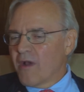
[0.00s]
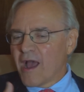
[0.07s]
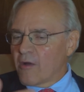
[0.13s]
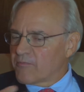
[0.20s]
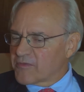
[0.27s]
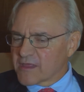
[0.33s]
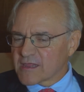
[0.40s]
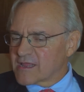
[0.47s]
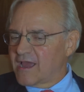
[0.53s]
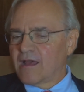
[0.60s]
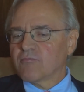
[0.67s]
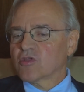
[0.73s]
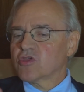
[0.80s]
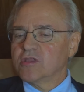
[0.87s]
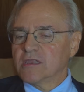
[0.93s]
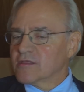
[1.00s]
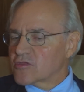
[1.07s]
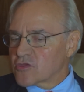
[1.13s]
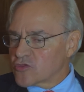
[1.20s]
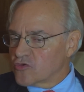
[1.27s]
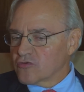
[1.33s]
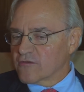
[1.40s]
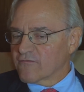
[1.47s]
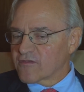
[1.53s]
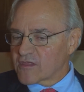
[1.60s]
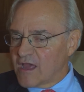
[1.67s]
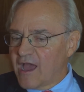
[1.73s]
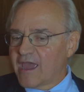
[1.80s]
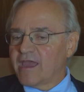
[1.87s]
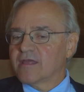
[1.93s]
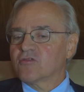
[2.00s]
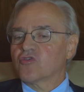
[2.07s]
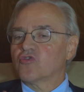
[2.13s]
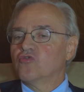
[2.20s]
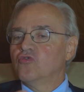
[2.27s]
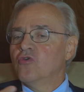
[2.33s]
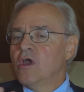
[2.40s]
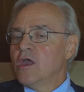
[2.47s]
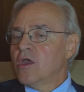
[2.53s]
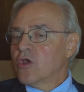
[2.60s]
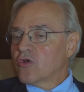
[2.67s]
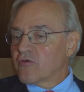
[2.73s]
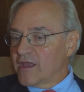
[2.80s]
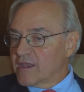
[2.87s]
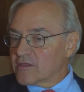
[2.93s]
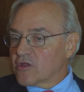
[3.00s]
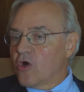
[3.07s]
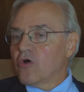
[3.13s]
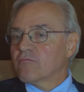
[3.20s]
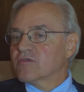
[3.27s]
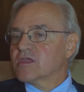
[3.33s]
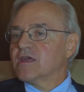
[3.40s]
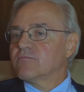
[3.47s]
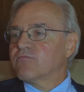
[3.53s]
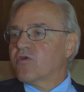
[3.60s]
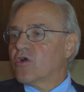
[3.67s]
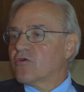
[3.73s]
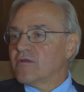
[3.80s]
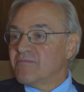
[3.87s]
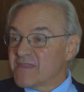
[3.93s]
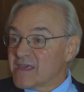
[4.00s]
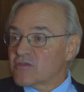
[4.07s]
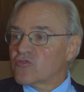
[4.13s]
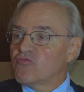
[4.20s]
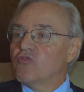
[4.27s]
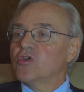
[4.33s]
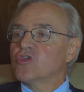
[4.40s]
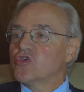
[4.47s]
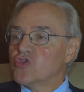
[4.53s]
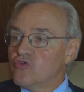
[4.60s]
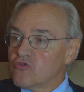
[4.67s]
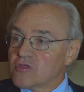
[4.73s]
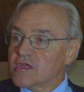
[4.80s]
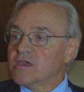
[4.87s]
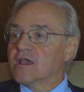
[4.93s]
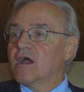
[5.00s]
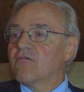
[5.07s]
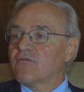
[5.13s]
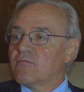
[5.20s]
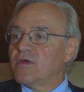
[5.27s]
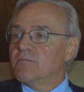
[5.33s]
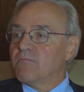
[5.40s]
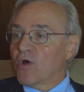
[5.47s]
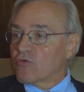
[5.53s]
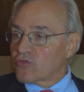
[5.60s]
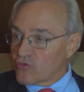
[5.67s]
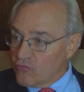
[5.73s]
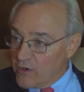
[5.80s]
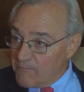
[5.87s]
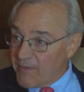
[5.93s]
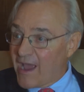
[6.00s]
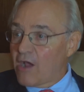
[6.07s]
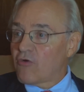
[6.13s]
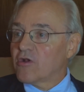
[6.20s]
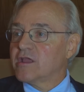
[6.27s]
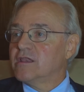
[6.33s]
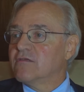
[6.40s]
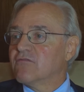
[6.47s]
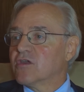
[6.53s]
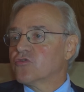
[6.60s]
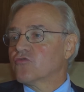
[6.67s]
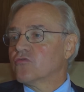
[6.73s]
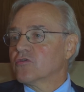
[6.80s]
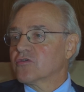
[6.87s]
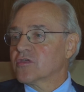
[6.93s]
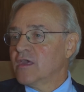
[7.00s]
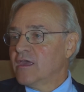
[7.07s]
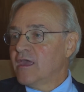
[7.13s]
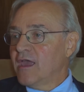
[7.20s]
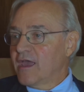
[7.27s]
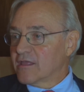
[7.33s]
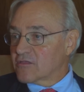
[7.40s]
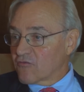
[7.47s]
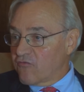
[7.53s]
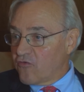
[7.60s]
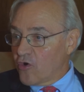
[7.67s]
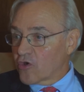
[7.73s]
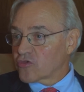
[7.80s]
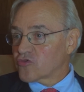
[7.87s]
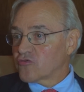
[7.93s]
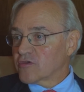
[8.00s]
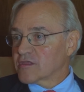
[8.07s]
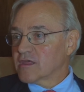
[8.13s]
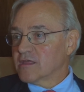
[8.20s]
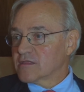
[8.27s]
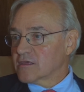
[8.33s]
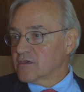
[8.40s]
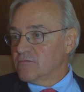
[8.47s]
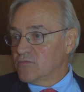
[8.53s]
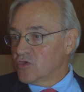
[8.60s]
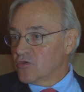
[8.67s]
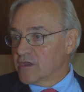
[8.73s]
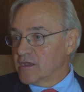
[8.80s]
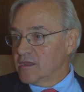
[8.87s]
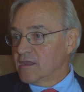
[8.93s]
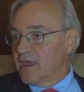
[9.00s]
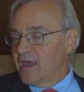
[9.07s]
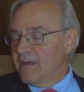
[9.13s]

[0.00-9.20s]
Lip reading: helped establish an Institute of Science, who created the Homestead Program. This was using government both to empower individuals and to foster a sense of community.